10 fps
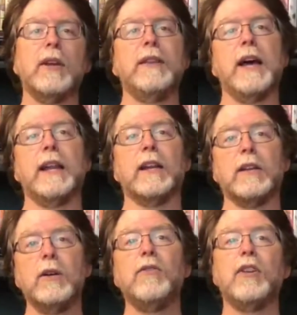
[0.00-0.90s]
and that
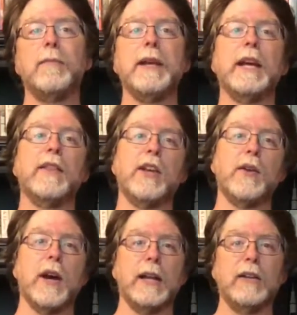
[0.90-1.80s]
includes shipping in the
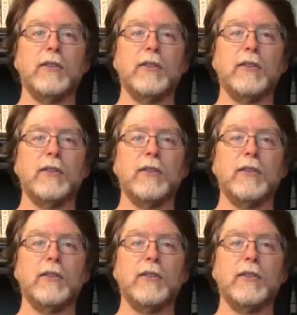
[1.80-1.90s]
United